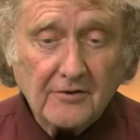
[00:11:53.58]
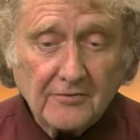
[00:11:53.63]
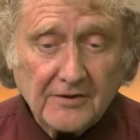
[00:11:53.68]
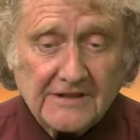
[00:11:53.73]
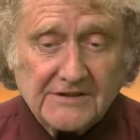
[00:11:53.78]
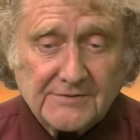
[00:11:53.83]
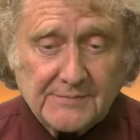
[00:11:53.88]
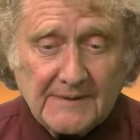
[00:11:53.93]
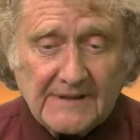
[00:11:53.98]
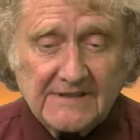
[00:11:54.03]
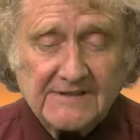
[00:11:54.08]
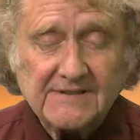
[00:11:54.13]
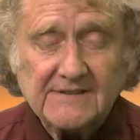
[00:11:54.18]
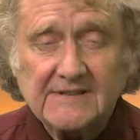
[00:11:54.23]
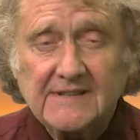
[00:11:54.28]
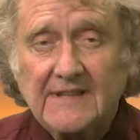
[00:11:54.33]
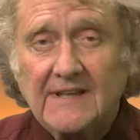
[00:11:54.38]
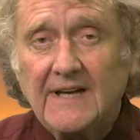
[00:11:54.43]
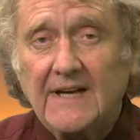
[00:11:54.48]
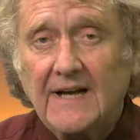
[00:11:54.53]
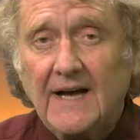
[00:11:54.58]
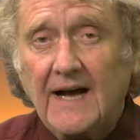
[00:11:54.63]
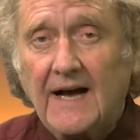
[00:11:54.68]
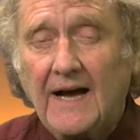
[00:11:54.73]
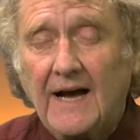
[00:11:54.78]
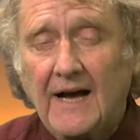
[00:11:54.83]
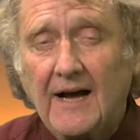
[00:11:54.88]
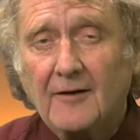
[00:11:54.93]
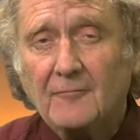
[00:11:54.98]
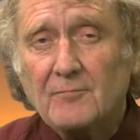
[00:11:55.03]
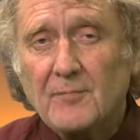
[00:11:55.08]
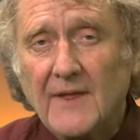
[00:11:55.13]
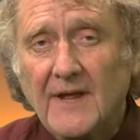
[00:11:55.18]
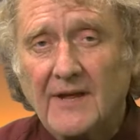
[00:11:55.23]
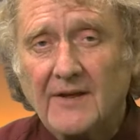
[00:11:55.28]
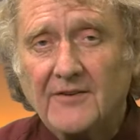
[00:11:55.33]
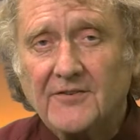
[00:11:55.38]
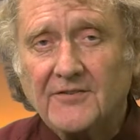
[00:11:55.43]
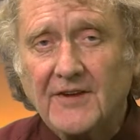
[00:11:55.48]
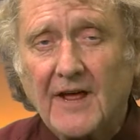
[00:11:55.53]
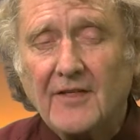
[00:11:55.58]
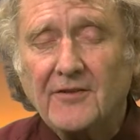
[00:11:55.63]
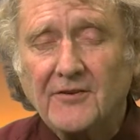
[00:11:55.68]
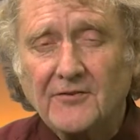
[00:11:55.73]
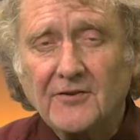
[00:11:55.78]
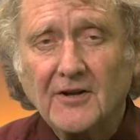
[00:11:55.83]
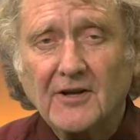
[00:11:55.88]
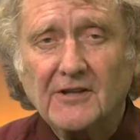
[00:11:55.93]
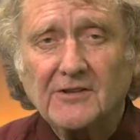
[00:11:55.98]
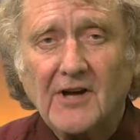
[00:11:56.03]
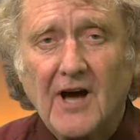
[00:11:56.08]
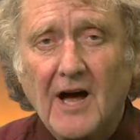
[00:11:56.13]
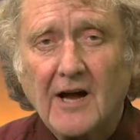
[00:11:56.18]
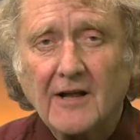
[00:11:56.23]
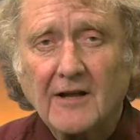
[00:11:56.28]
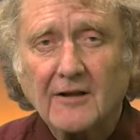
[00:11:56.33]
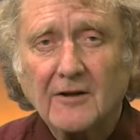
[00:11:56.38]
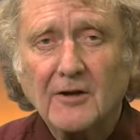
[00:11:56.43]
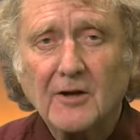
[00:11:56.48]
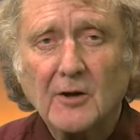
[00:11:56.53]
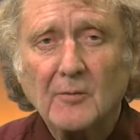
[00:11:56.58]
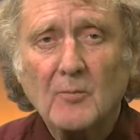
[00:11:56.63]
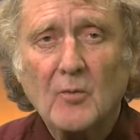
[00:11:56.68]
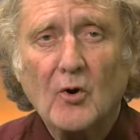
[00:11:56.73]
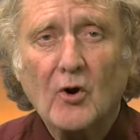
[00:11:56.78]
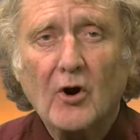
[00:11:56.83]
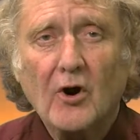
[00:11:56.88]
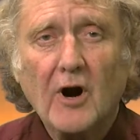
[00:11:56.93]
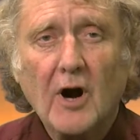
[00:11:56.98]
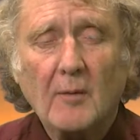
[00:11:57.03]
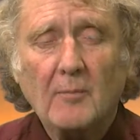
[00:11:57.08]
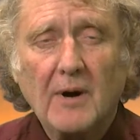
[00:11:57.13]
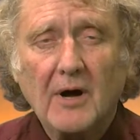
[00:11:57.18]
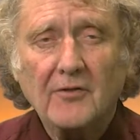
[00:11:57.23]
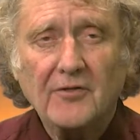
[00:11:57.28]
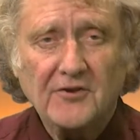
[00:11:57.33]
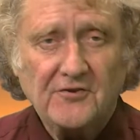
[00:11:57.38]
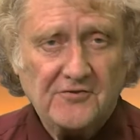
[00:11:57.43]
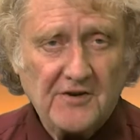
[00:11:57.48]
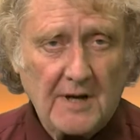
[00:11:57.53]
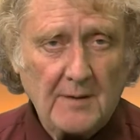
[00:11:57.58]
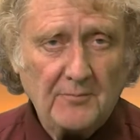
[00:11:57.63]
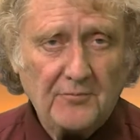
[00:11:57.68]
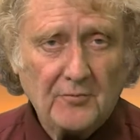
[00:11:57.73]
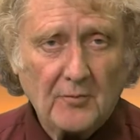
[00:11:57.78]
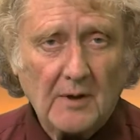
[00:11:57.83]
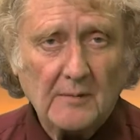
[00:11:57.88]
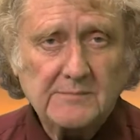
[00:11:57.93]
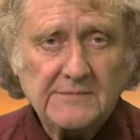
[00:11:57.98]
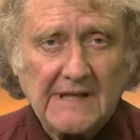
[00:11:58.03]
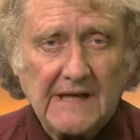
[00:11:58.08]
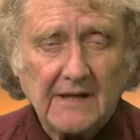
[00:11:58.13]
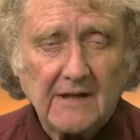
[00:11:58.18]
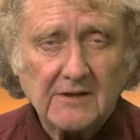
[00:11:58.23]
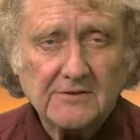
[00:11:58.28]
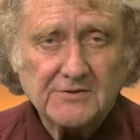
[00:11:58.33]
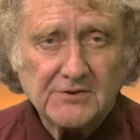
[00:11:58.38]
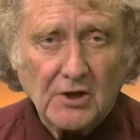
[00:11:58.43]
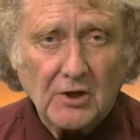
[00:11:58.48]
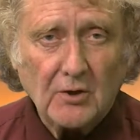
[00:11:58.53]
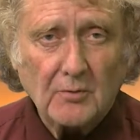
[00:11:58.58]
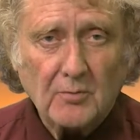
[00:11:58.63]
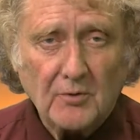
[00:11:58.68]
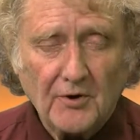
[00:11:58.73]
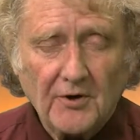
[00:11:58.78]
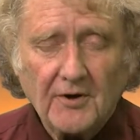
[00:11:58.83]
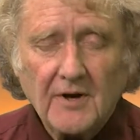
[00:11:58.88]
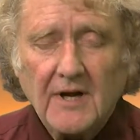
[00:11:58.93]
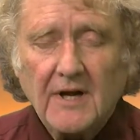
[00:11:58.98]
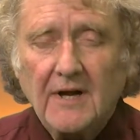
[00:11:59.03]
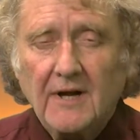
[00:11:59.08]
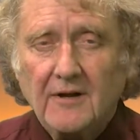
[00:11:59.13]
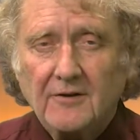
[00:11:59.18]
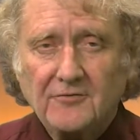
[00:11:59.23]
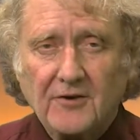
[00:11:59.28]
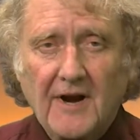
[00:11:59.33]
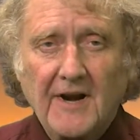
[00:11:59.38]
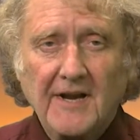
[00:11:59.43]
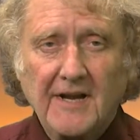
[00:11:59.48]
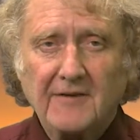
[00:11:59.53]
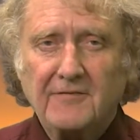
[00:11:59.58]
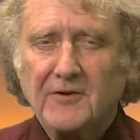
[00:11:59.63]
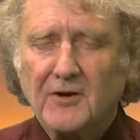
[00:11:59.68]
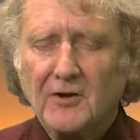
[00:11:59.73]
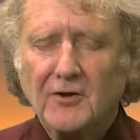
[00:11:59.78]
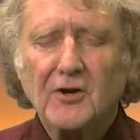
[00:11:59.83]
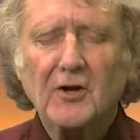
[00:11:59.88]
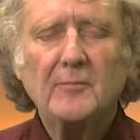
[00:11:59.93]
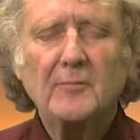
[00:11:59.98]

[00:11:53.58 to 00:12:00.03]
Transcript: Christmas, Seth is going to talk a little more about the James Webb Telescope. We're trying to give you a little